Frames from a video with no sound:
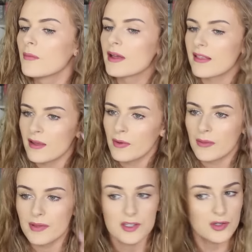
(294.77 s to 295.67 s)
bits that
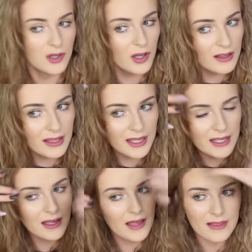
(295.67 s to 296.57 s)
went a bit too
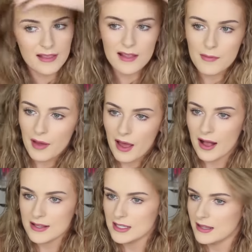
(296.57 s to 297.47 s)
curly, and then some
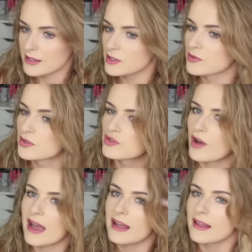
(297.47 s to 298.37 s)
parts are like too
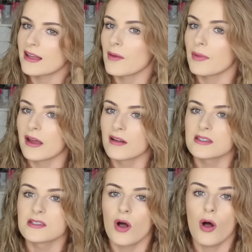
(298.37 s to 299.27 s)
straight, like up here
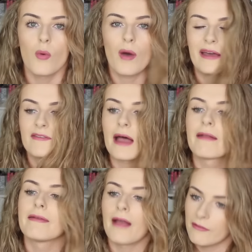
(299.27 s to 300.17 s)
it's not waved
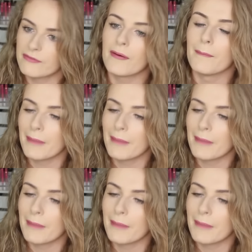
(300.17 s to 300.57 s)
enough for